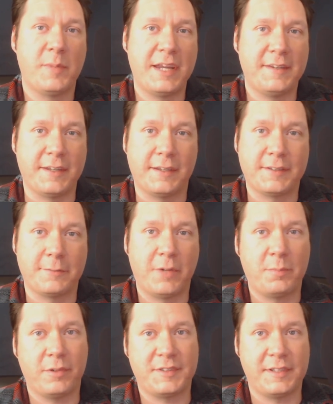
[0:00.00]
paintings and
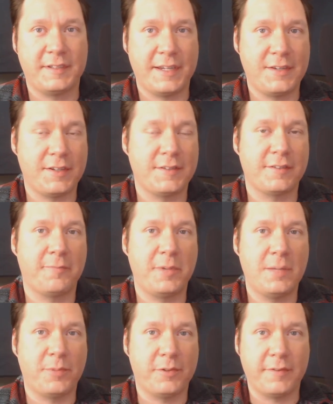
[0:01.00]
representations of
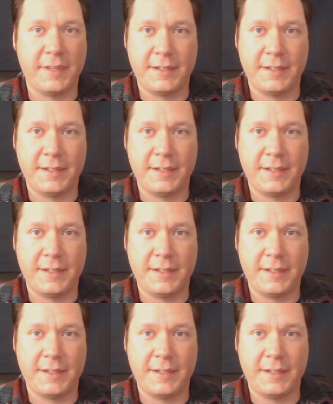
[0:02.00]
people.